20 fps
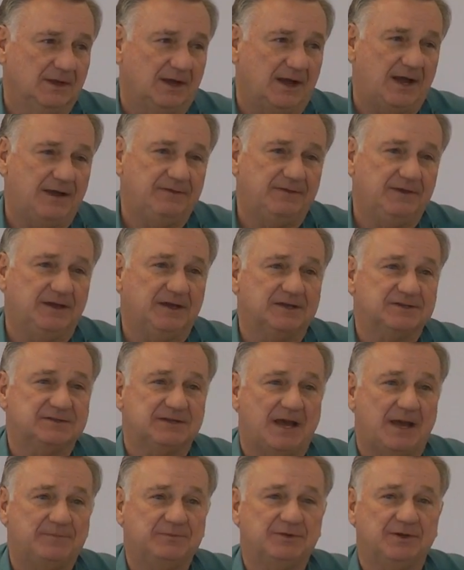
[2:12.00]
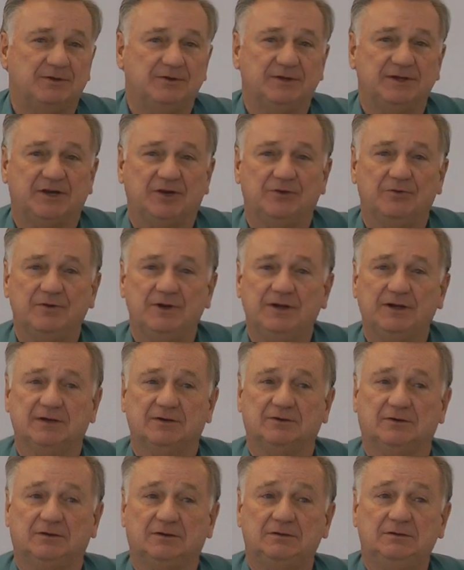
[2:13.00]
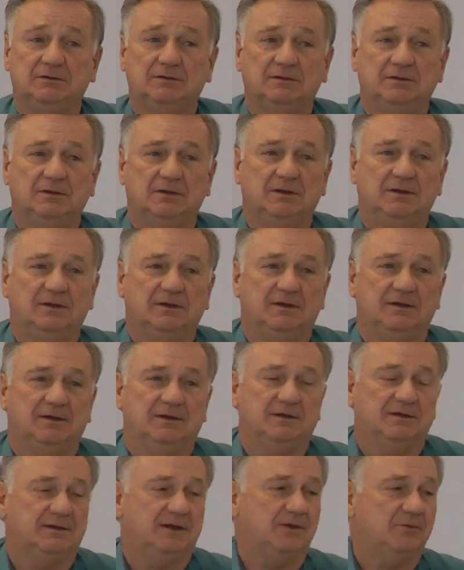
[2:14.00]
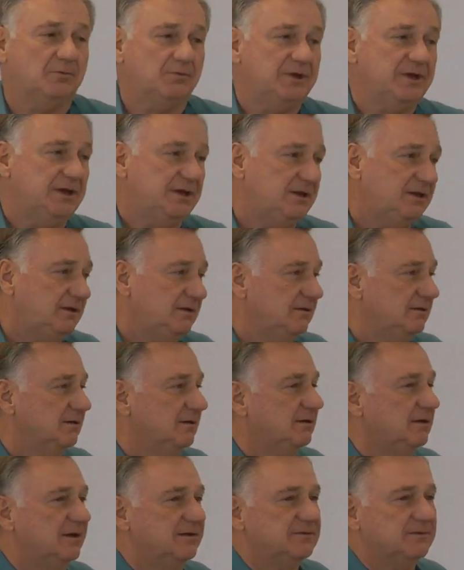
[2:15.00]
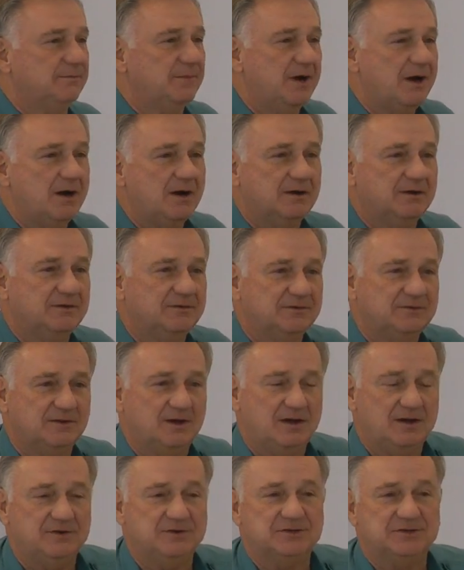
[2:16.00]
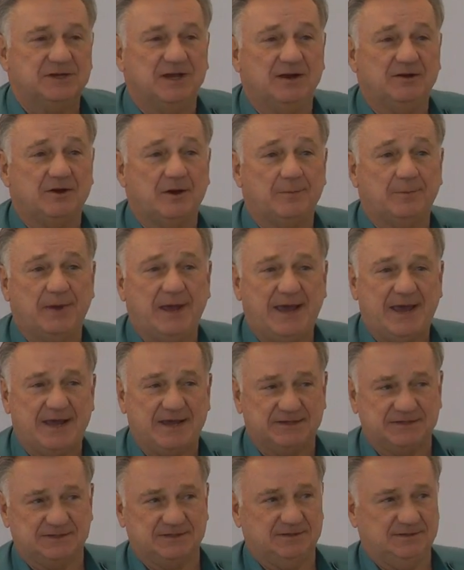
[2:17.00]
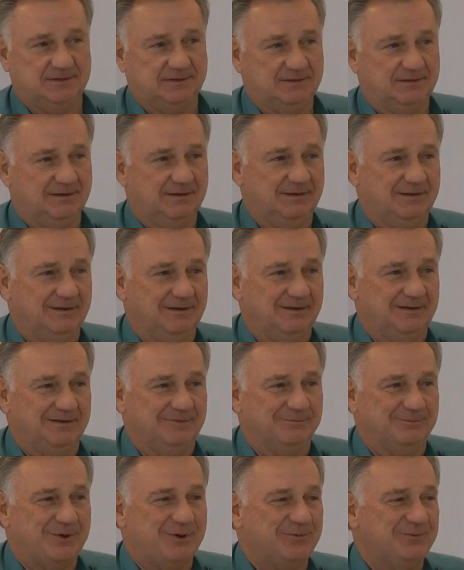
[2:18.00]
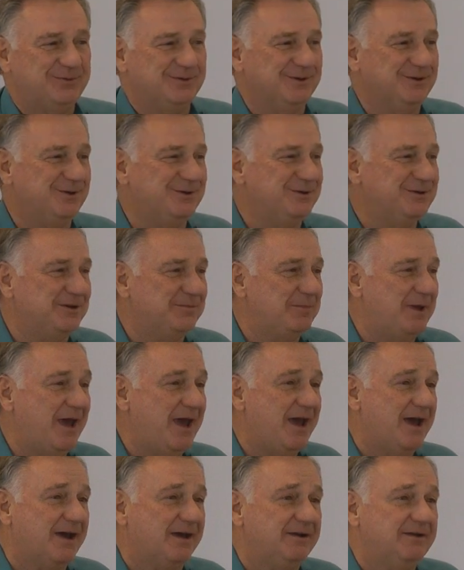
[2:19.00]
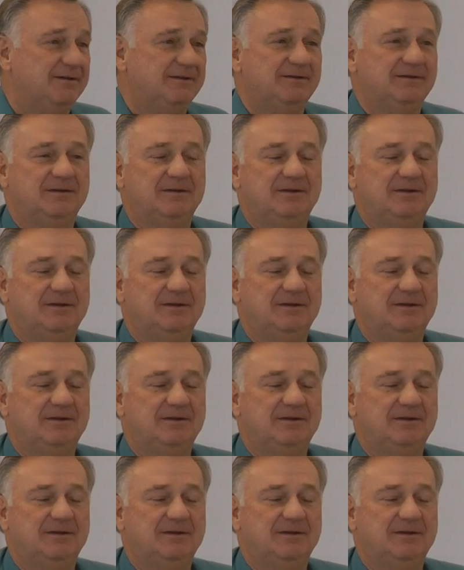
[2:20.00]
I think it's absolutely critical that we, as Americans, understand our past, both the good and the bad.